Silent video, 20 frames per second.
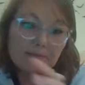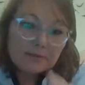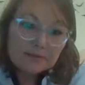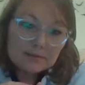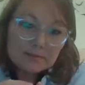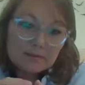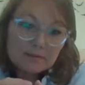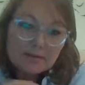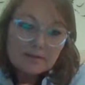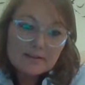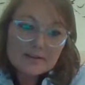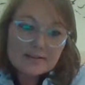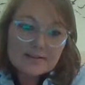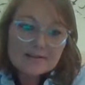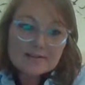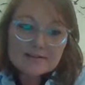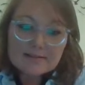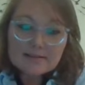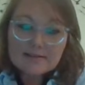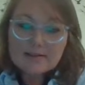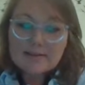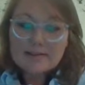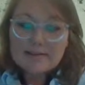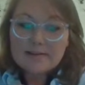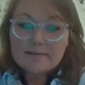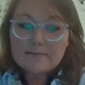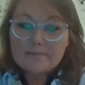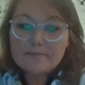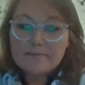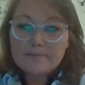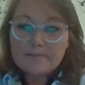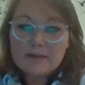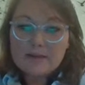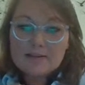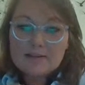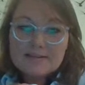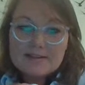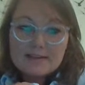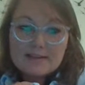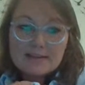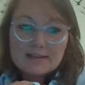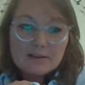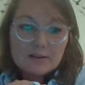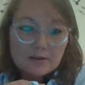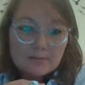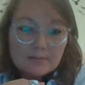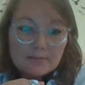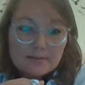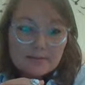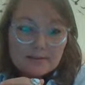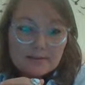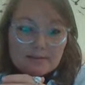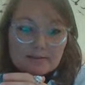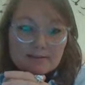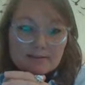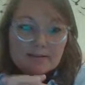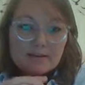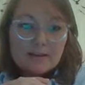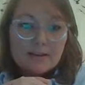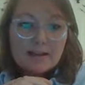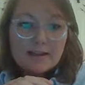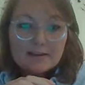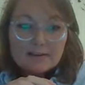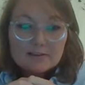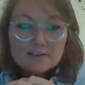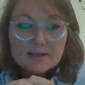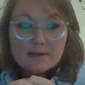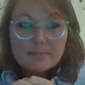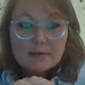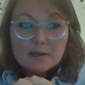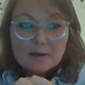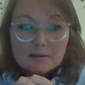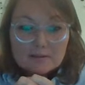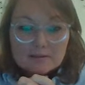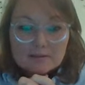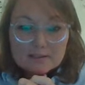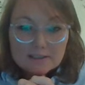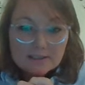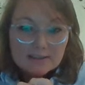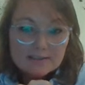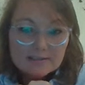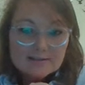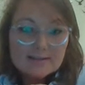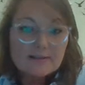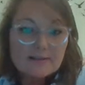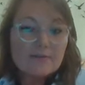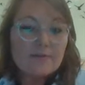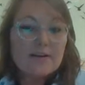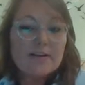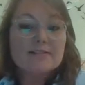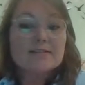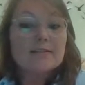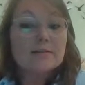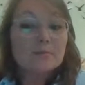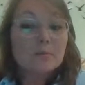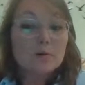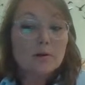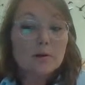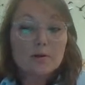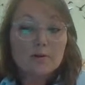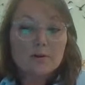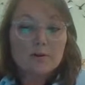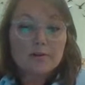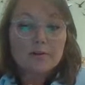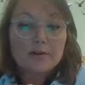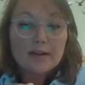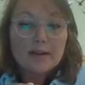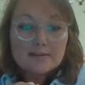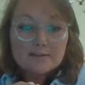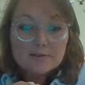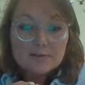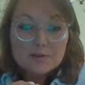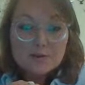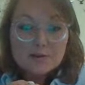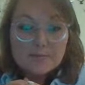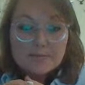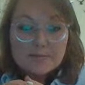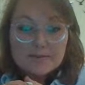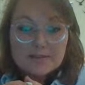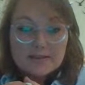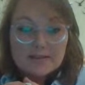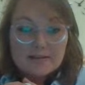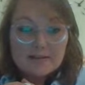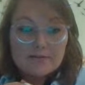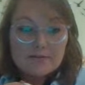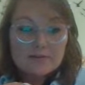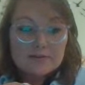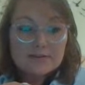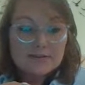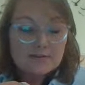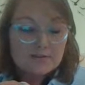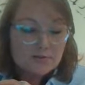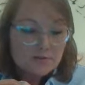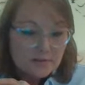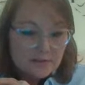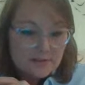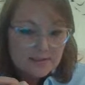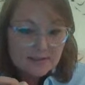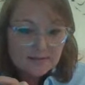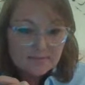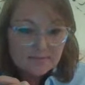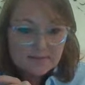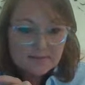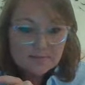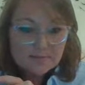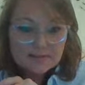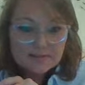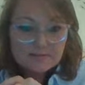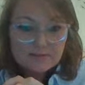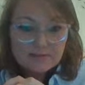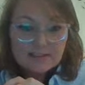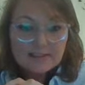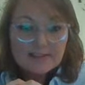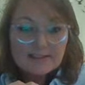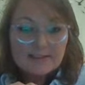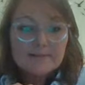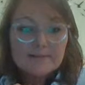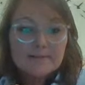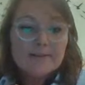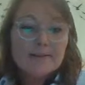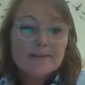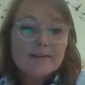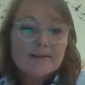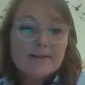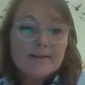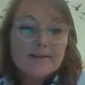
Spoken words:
Coupled with this, Sandy Copeland and Jamie Hodgkins have led some work on isotopes, and they've looked at strontium specifically.